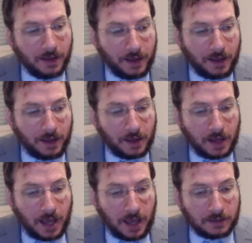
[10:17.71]

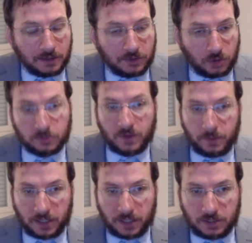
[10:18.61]
And in terms of the
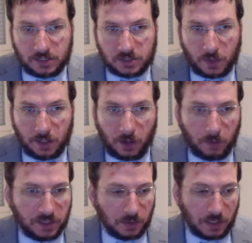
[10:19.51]
budget, the Israeli
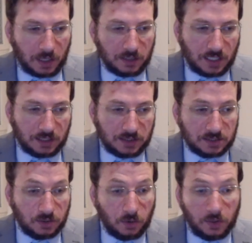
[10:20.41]
lobby in the United States
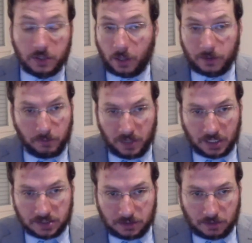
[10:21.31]
is certainly not the
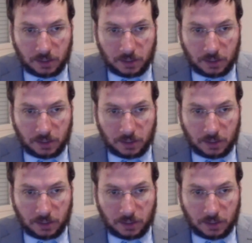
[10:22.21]
biggest.